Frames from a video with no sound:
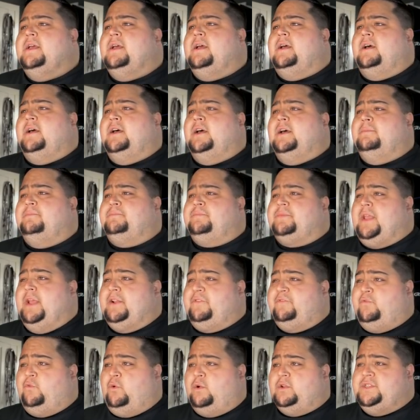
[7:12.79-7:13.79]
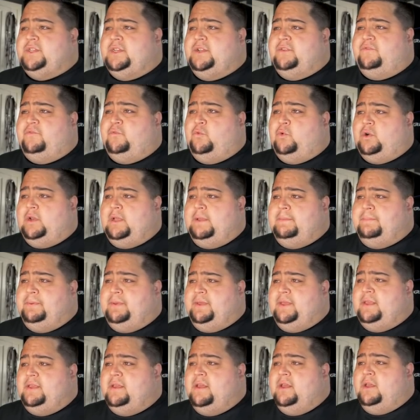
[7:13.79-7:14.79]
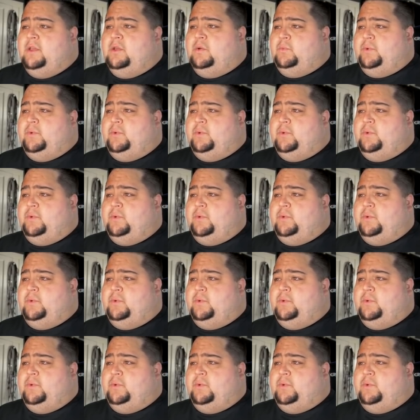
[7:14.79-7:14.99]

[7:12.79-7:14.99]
At 1440p,